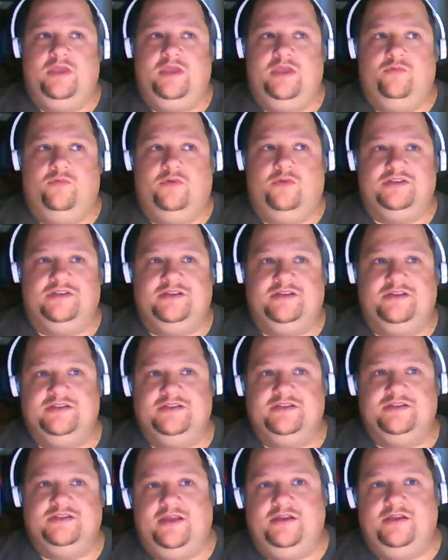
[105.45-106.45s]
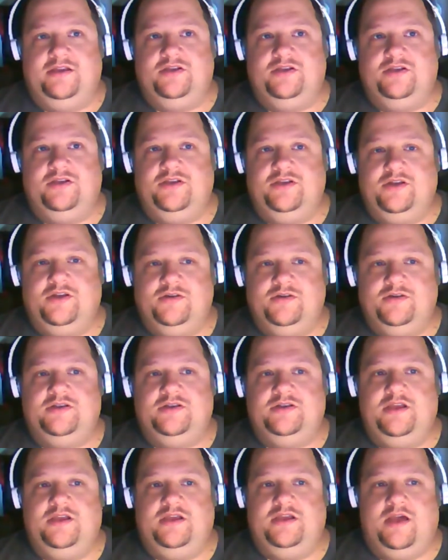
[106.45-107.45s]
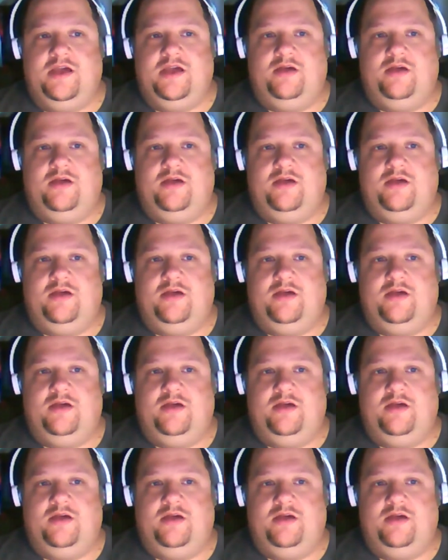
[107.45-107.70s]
It was designed to use the